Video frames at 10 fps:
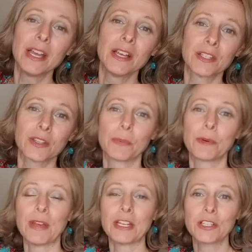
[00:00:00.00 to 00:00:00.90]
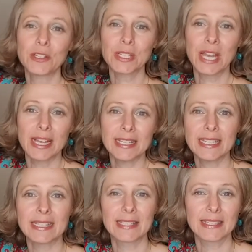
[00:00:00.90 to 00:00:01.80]
So the professional size is
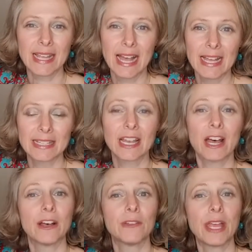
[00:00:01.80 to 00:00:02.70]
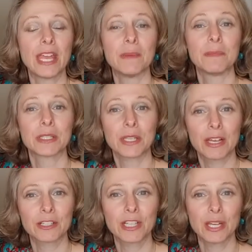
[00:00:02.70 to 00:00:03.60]
the size of a
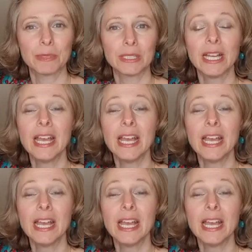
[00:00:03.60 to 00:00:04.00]
massage table.